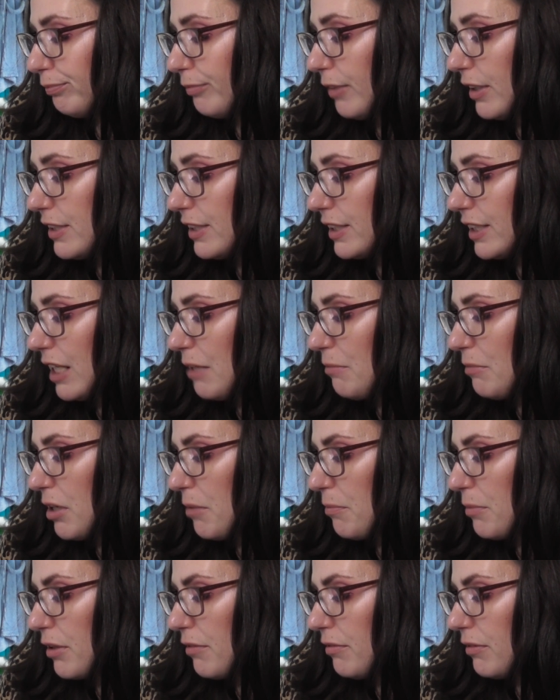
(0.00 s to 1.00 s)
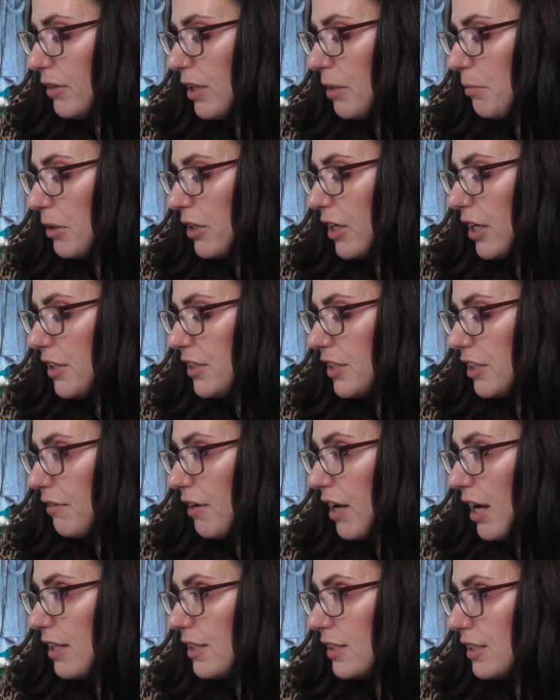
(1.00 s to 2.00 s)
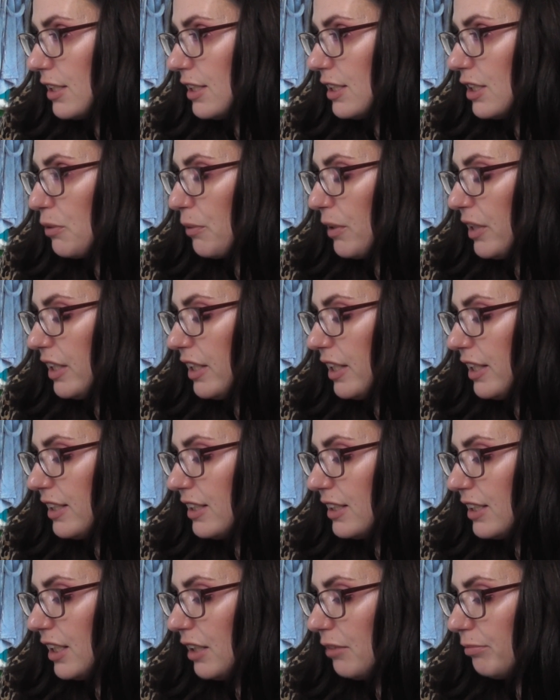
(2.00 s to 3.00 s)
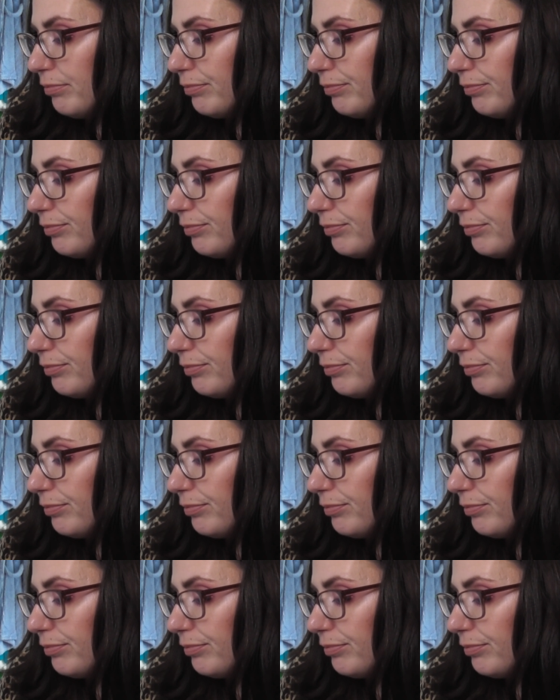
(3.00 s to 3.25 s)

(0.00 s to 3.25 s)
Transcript: The same number of lip crayons I've had since 2019.